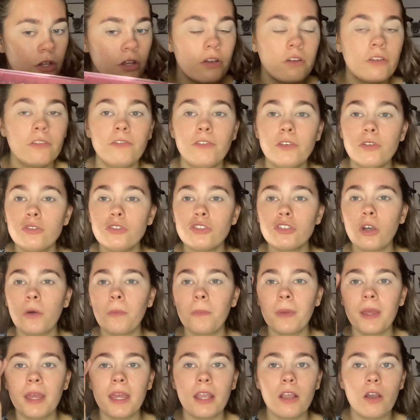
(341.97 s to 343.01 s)
food
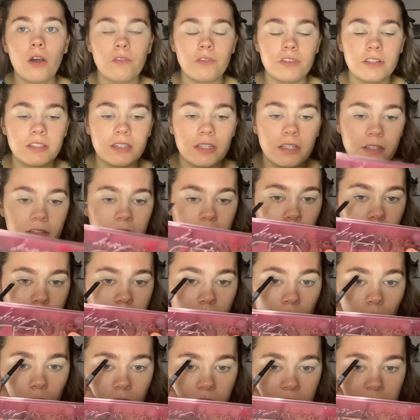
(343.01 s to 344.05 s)
shopping, obviously because it was
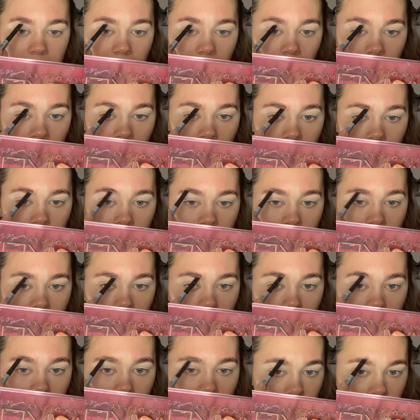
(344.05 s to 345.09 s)
lockdown and
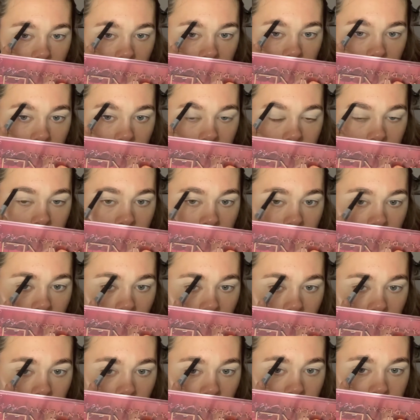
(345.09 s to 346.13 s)
everything. You can
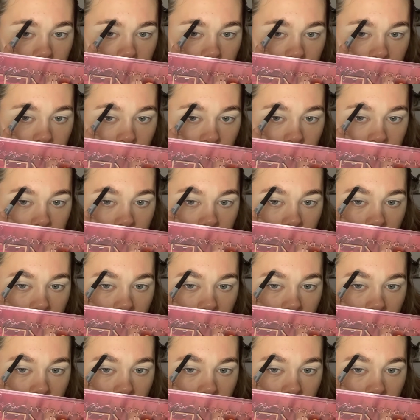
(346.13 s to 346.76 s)
only go food shopping and